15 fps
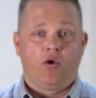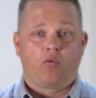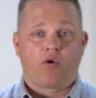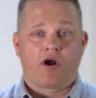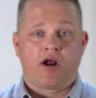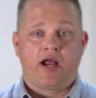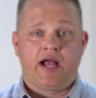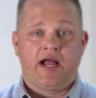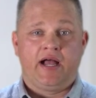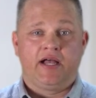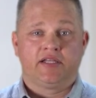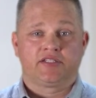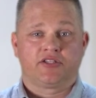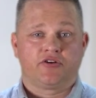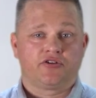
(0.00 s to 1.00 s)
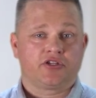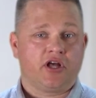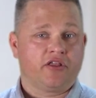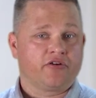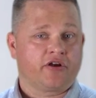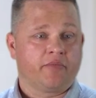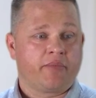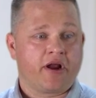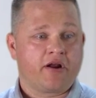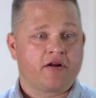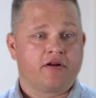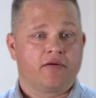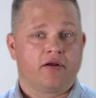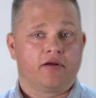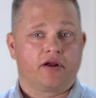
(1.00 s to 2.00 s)
whereas there's other
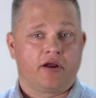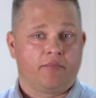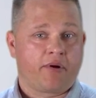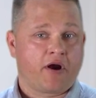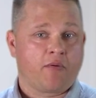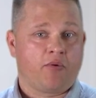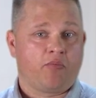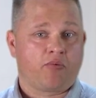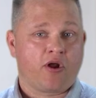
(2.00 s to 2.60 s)
comparable